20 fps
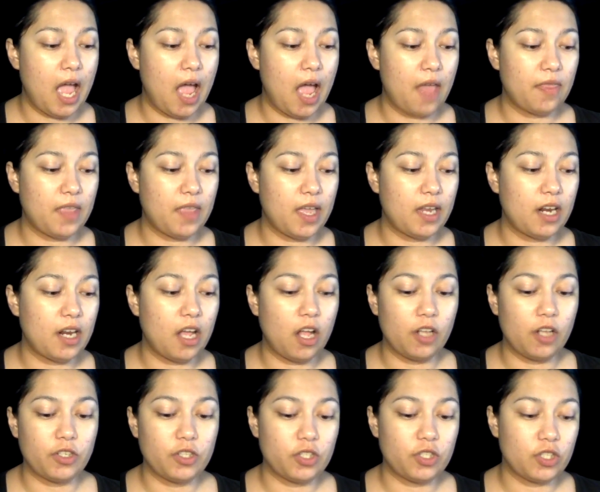and then
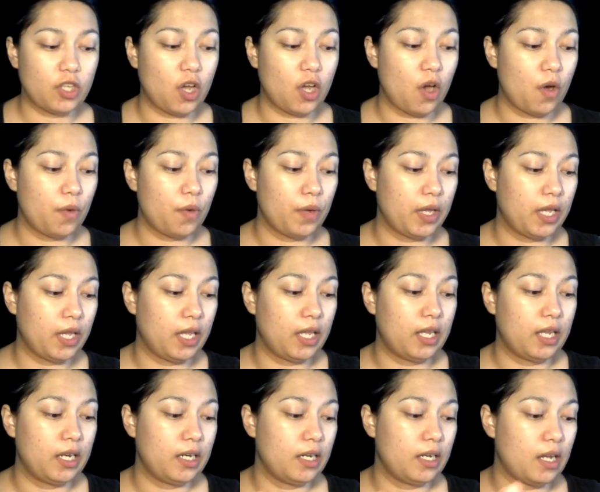I'll just go
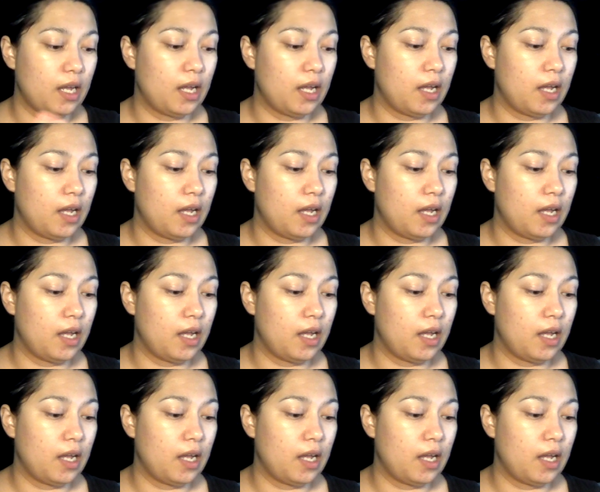in